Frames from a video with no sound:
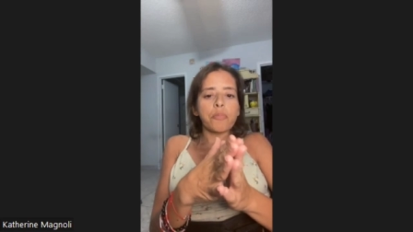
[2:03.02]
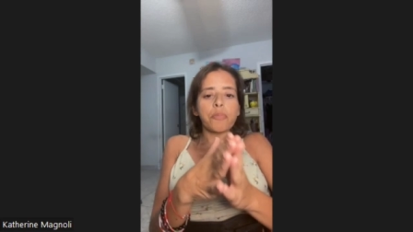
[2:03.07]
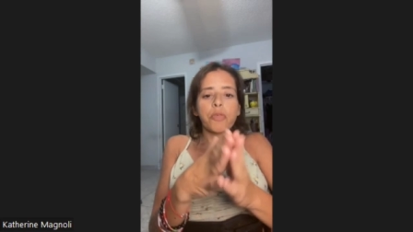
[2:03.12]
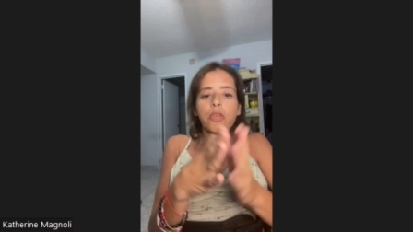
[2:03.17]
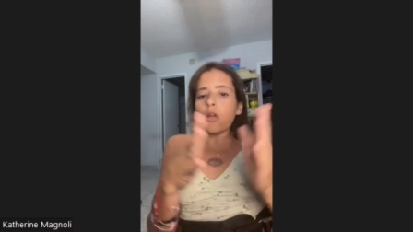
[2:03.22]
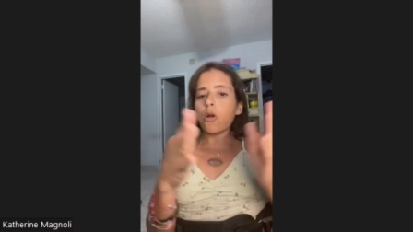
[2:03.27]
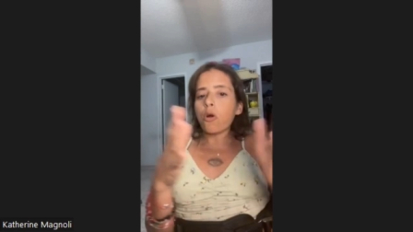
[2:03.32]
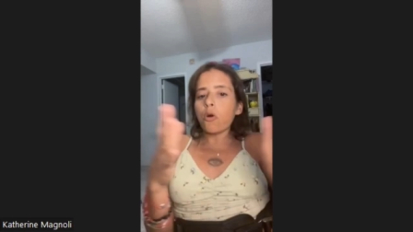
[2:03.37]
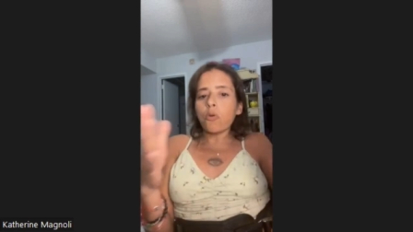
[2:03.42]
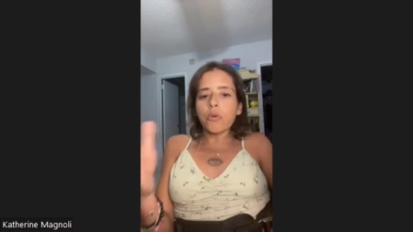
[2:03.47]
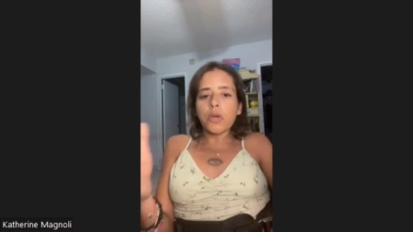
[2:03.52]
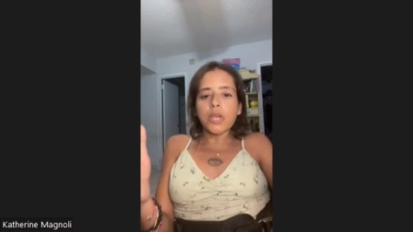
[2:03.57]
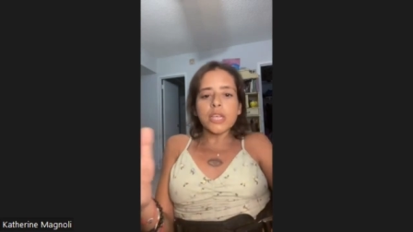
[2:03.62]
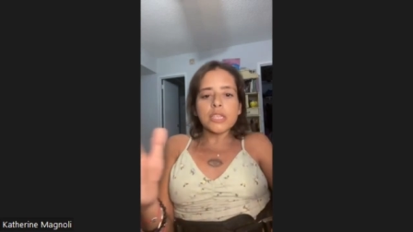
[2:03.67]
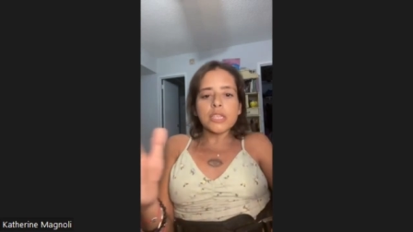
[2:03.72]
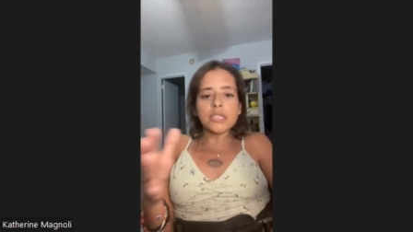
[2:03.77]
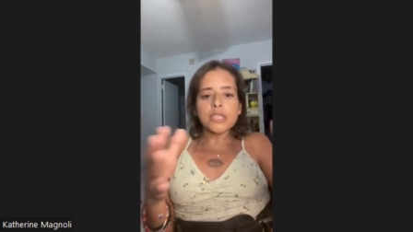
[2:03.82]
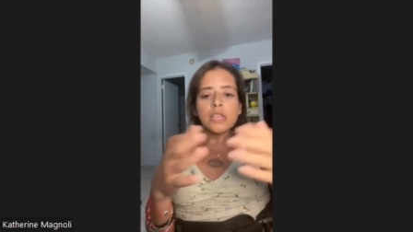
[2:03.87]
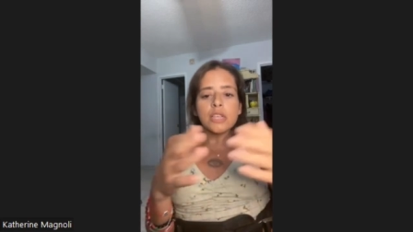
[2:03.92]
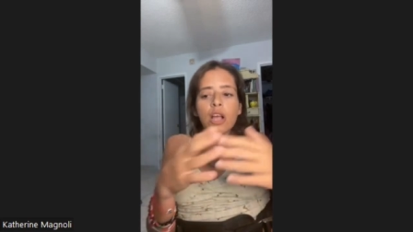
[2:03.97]
up. They
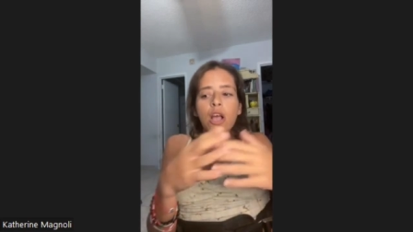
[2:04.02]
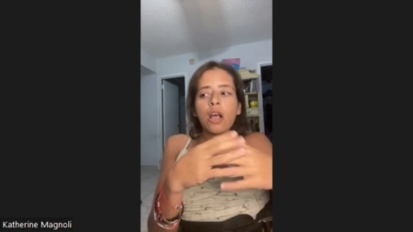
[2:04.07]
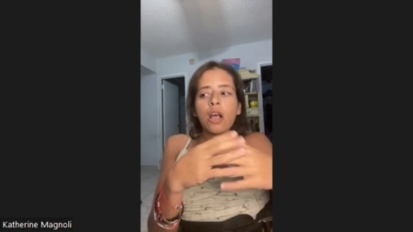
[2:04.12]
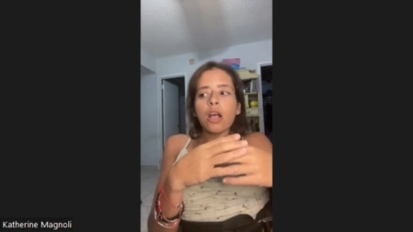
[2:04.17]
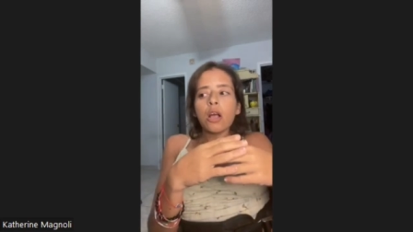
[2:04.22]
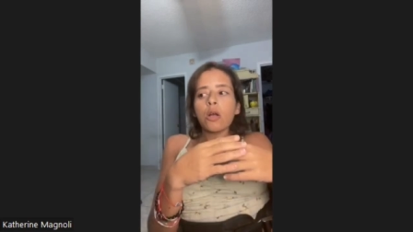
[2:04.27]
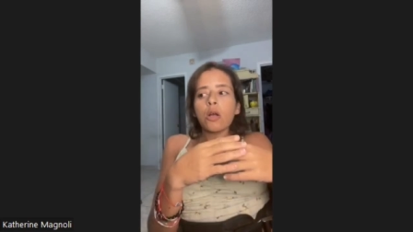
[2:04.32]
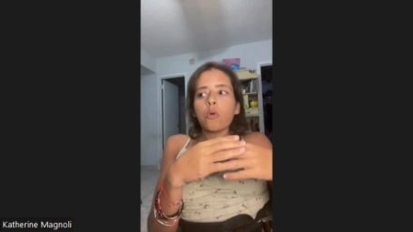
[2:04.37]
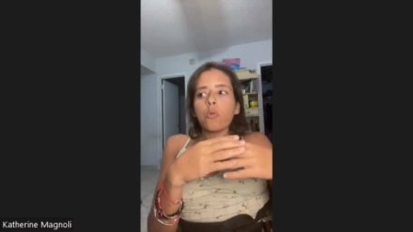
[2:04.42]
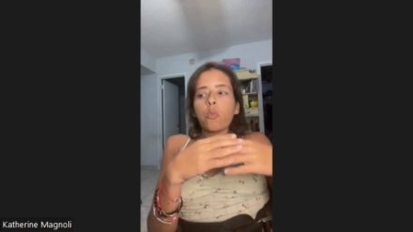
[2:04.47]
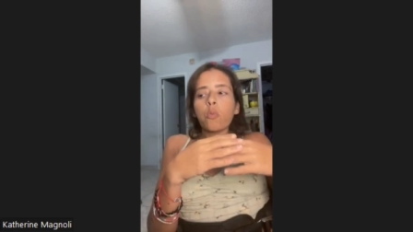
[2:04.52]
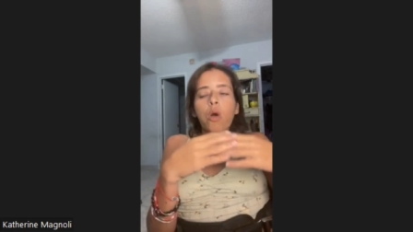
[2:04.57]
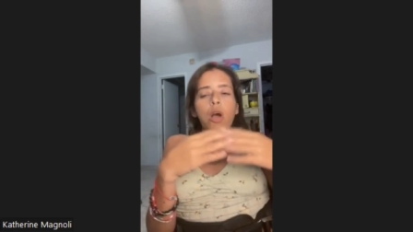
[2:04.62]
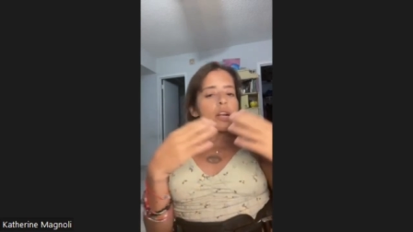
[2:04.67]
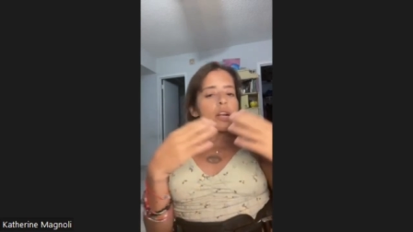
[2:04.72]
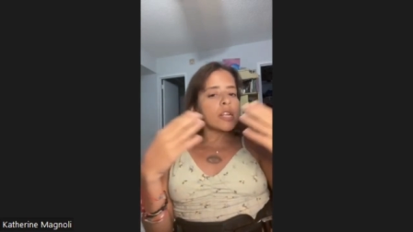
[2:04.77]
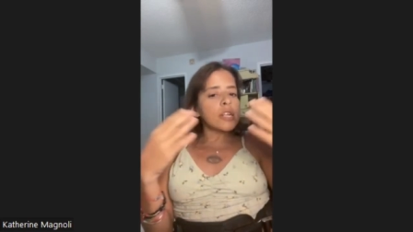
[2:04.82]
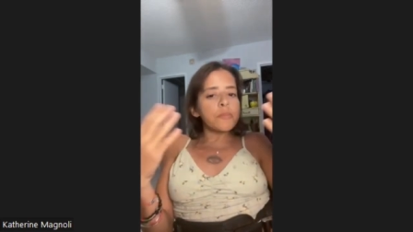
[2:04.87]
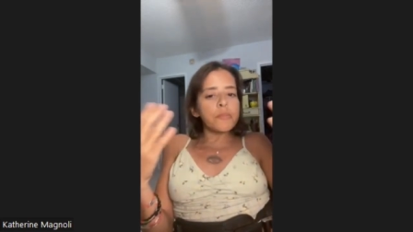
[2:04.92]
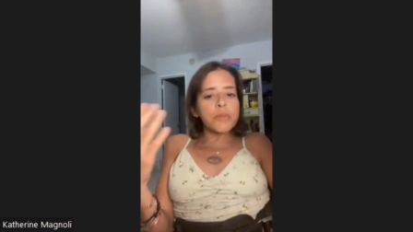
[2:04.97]
always
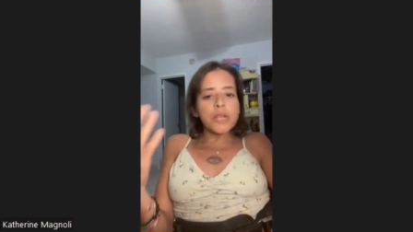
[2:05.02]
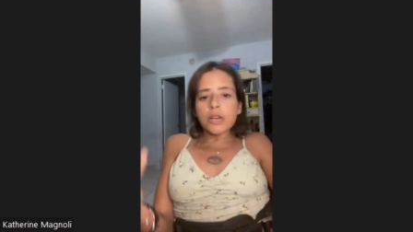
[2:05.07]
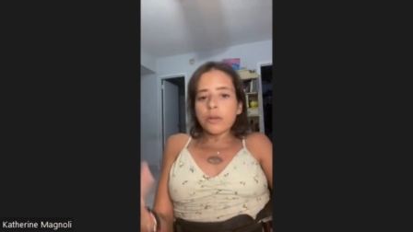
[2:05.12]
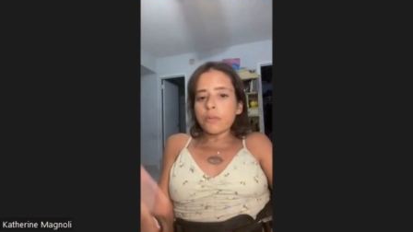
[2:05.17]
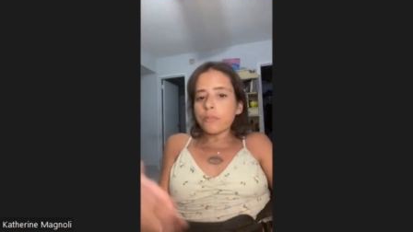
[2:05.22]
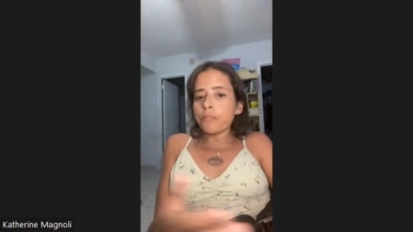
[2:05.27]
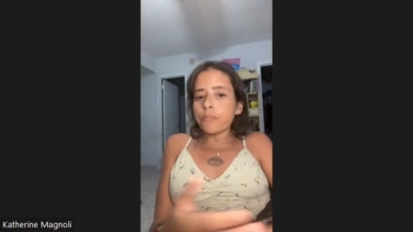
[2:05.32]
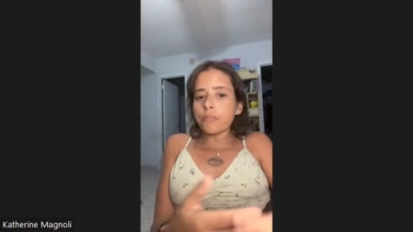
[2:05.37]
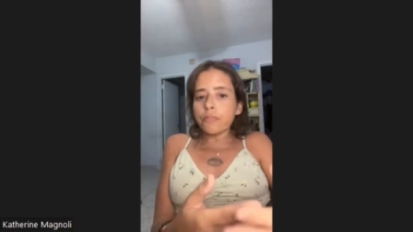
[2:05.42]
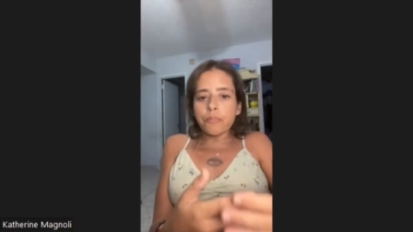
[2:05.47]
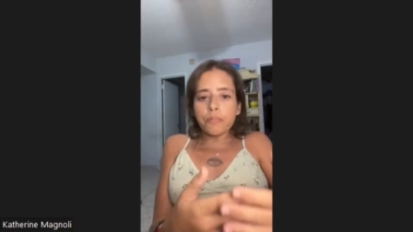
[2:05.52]
wanted me to